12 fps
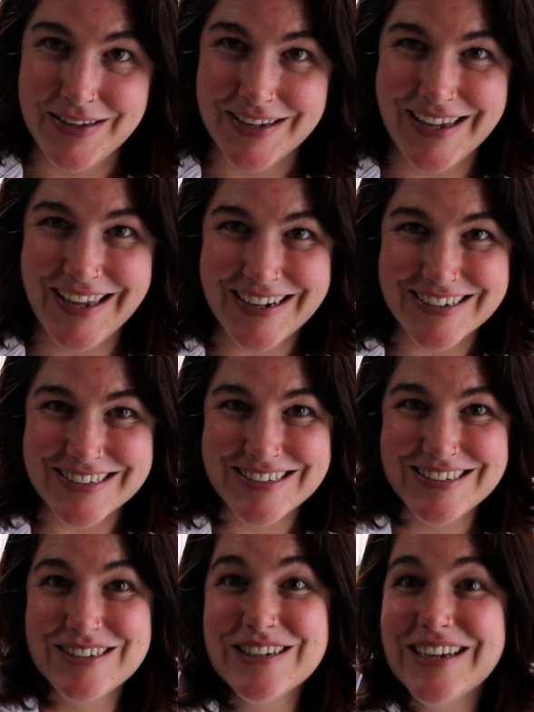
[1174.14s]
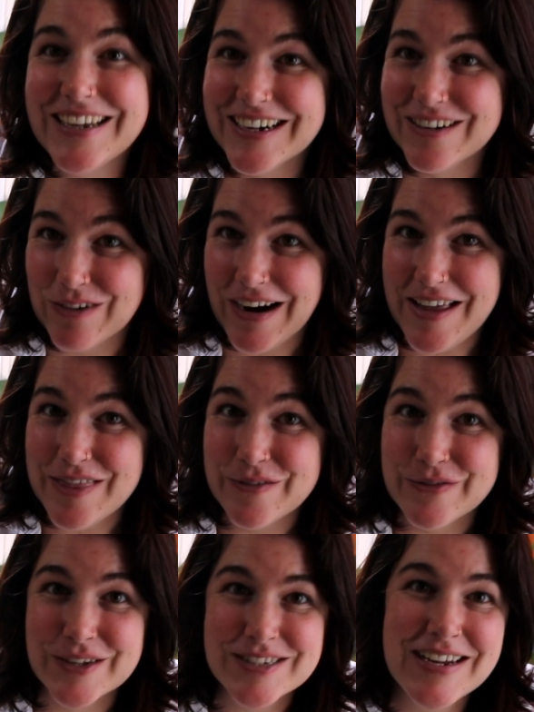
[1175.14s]
get it right the
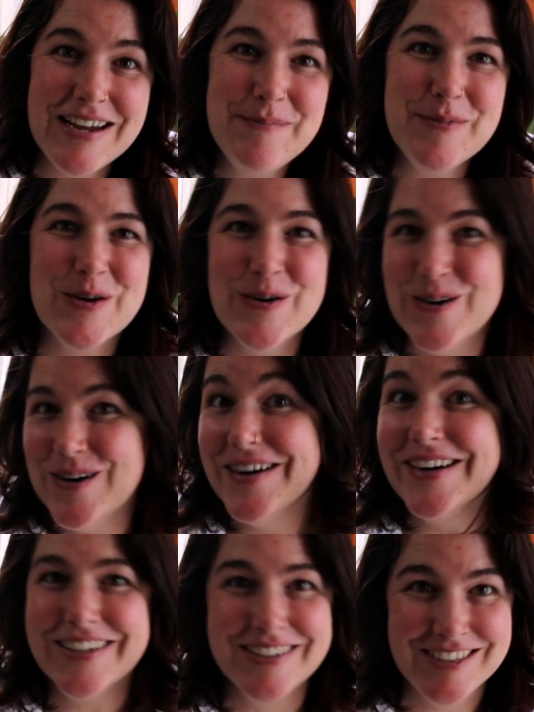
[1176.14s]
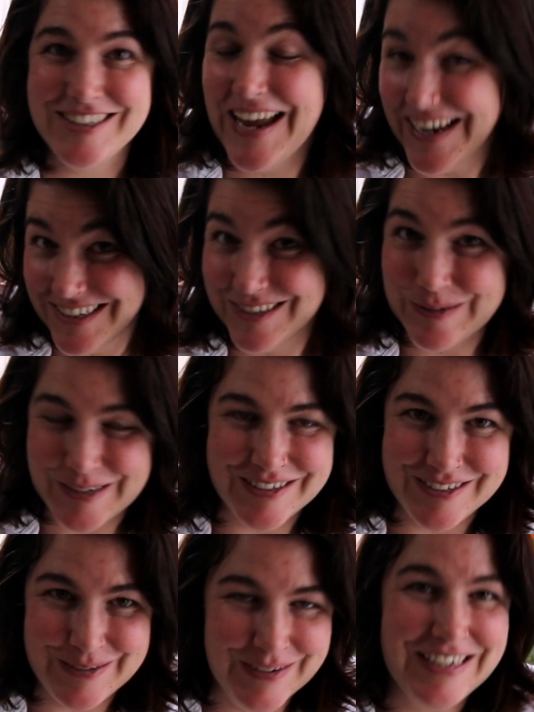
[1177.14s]
first time, or change what you're
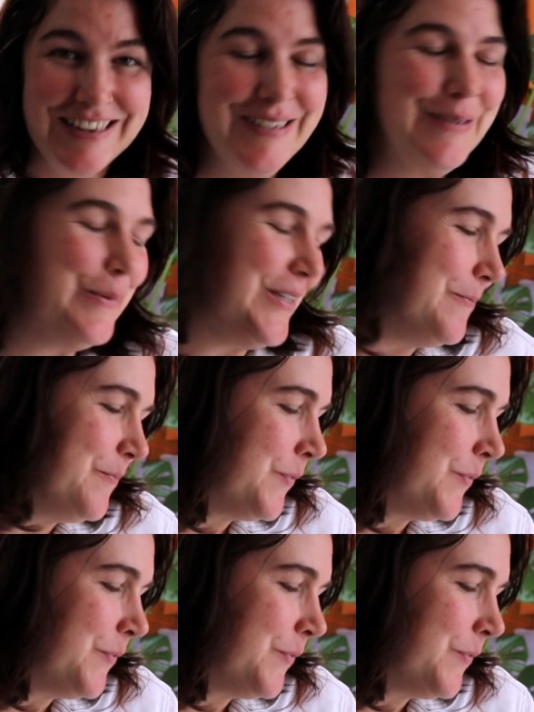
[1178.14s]
doing a little bit.